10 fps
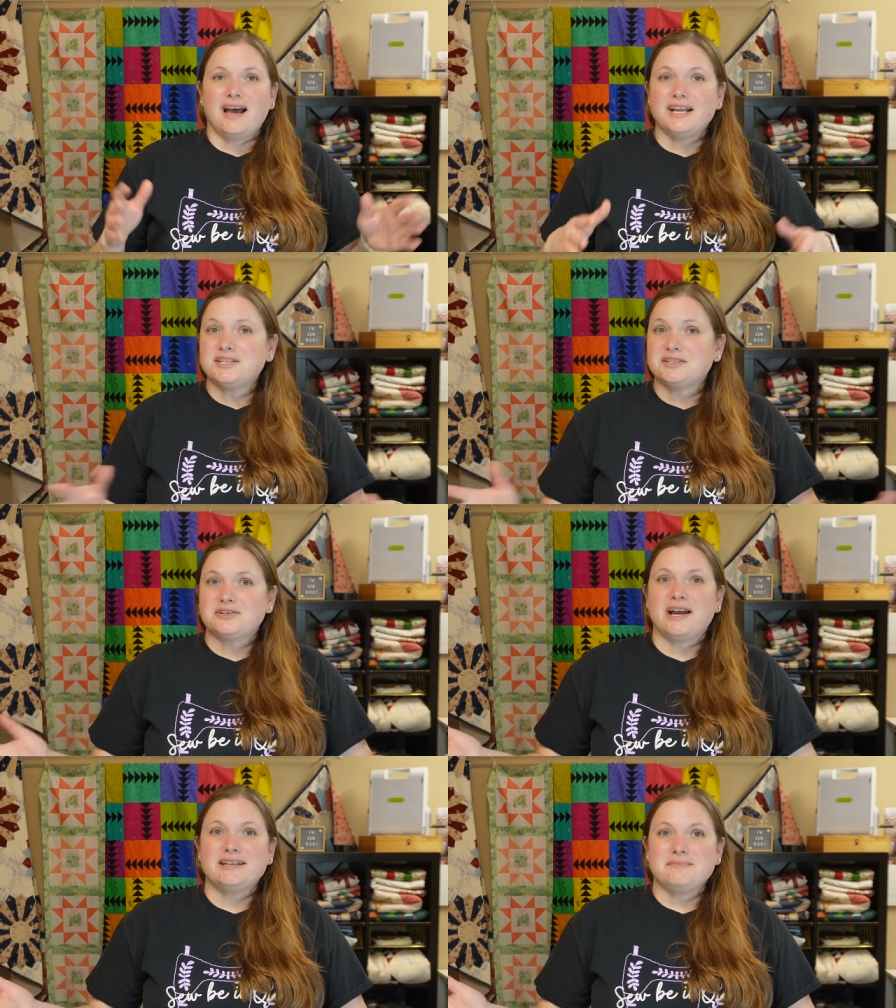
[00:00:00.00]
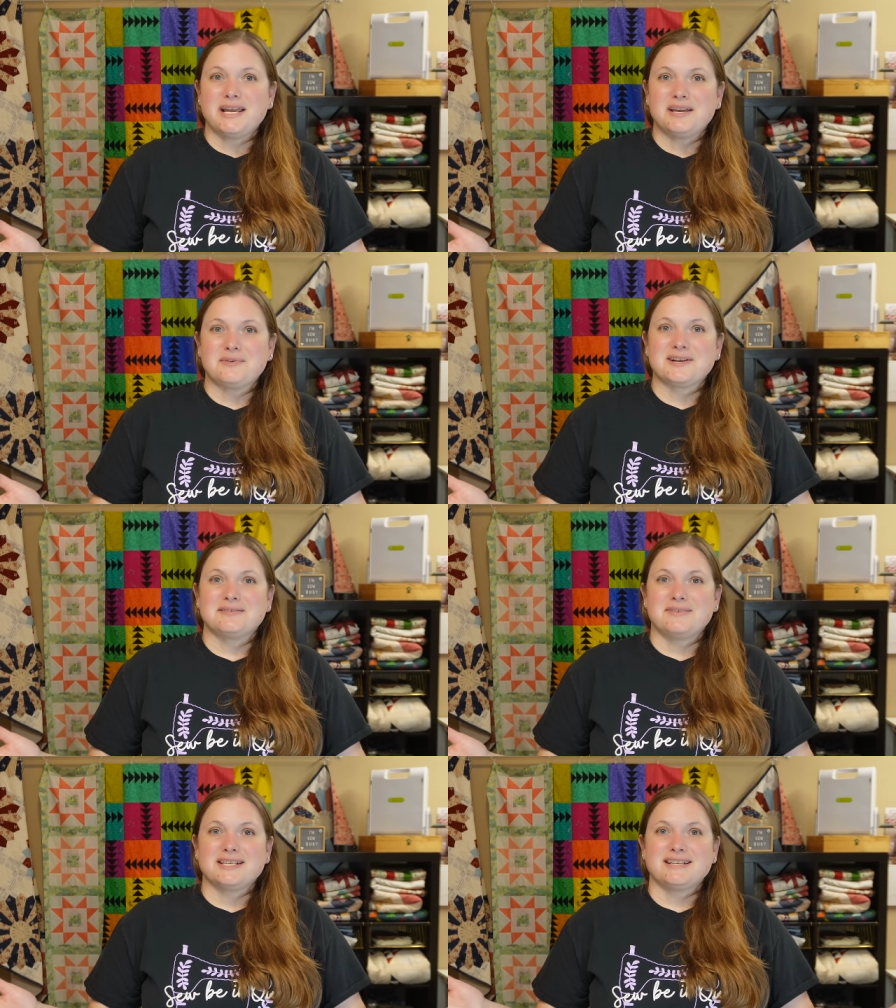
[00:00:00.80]
I just tried to make it work
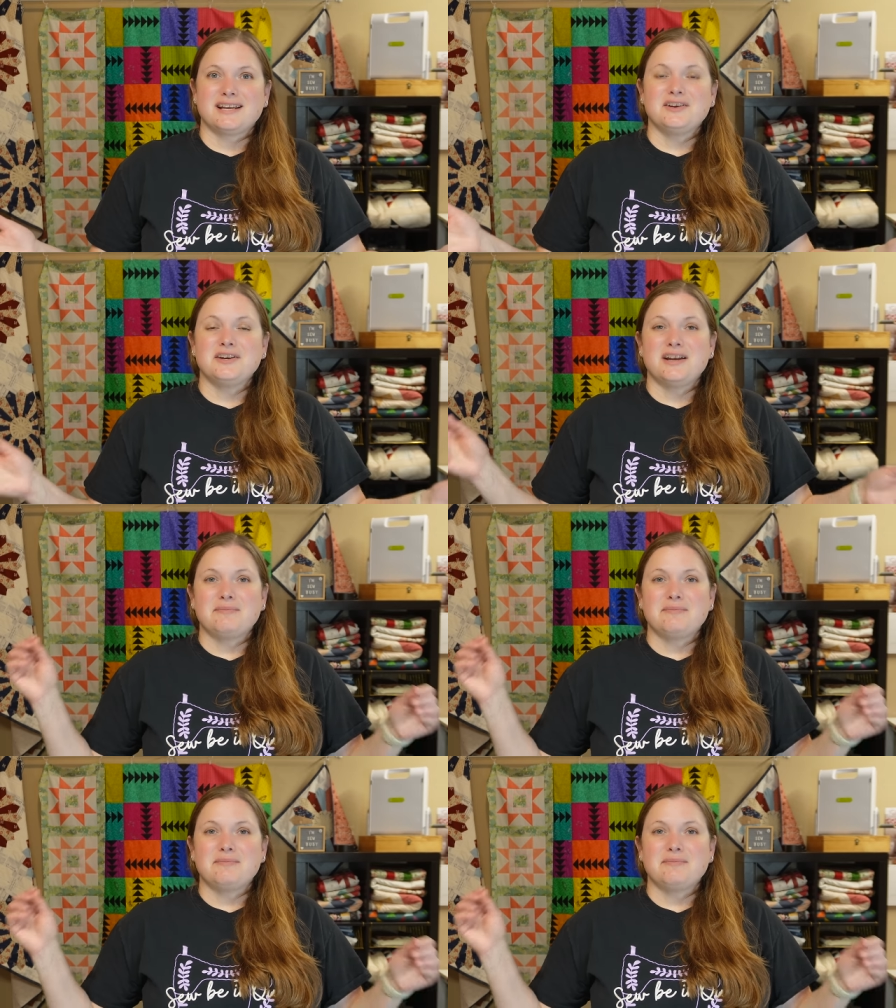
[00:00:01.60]
the best I could.